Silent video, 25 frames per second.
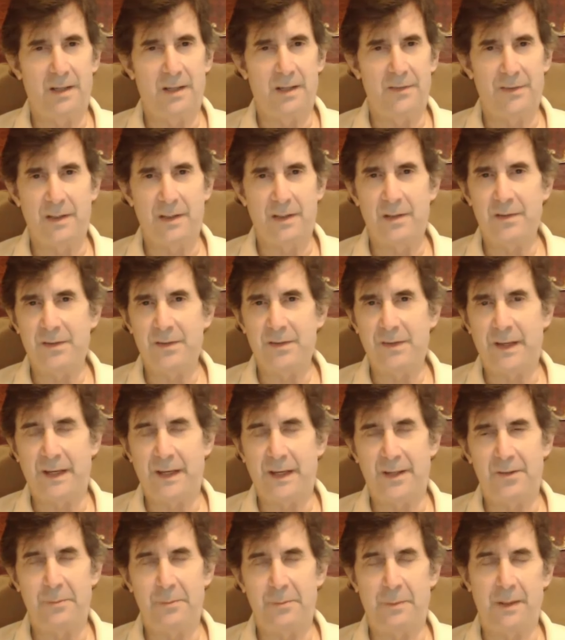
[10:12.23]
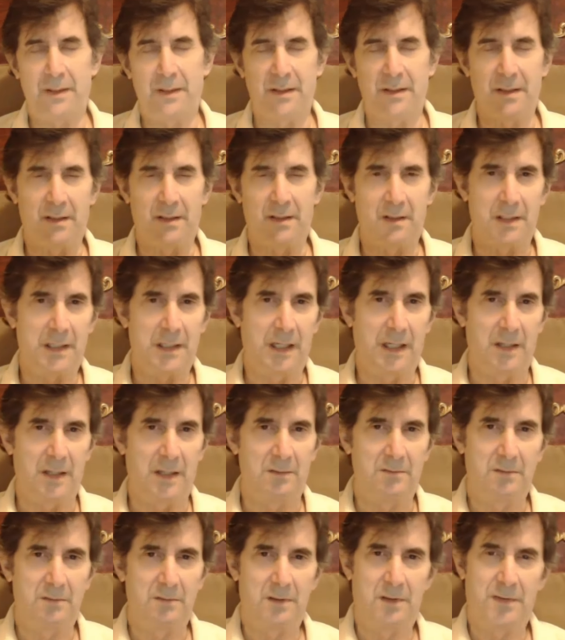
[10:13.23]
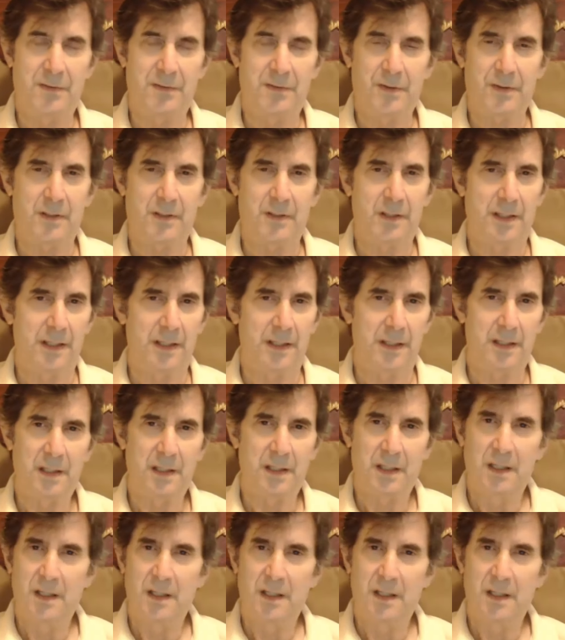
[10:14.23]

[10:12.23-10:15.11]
season has been, you know, certainly